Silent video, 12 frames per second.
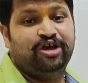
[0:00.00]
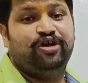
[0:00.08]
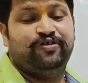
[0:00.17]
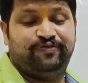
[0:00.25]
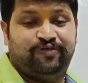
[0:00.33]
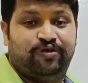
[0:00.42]

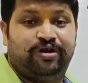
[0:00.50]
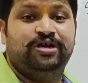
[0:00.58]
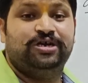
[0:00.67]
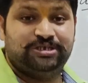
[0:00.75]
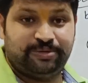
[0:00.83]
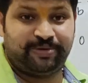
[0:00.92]
for
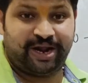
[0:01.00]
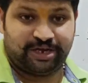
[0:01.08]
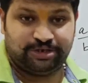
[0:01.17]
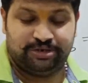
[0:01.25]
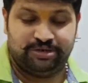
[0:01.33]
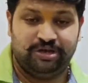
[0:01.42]

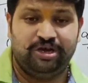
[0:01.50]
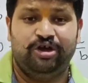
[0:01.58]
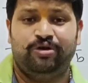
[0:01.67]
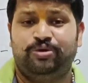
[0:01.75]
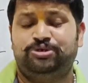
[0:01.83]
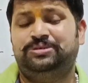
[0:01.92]
subtraction,
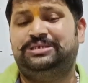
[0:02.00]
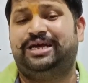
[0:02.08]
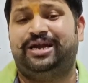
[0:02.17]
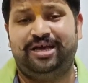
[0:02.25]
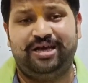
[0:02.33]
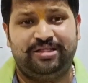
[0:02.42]
which means
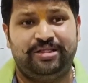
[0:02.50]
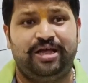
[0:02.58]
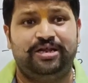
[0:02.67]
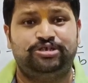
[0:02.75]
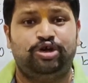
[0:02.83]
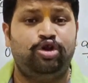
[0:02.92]
that there
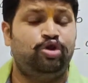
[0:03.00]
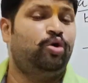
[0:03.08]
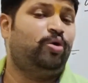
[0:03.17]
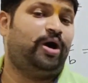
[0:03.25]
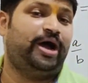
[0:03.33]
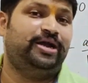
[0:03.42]
is
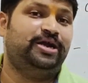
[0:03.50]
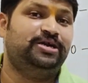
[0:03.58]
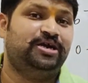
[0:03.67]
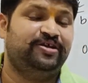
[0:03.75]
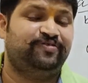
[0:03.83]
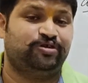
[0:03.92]
no
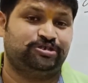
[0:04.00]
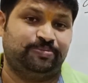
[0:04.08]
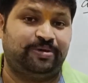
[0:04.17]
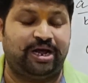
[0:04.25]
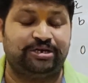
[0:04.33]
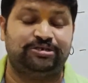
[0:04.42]
identity for
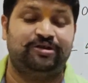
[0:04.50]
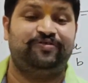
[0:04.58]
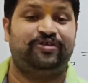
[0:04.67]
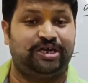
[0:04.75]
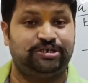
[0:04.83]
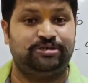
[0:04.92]
subtraction of
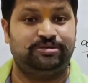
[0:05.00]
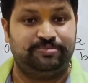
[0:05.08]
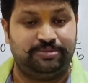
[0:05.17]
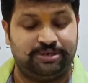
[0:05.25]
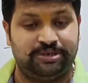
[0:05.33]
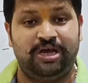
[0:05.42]
rational
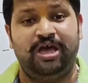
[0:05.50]
numbers.